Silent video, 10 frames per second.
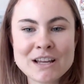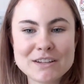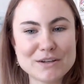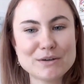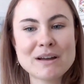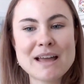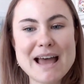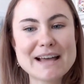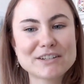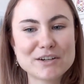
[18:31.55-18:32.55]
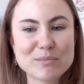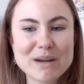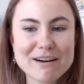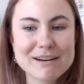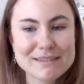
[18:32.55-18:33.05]
So ask your
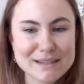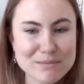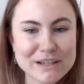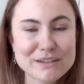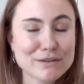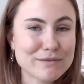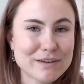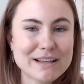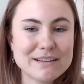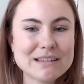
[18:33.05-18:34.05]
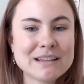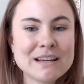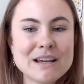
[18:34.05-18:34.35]
parents, siblings, or friends,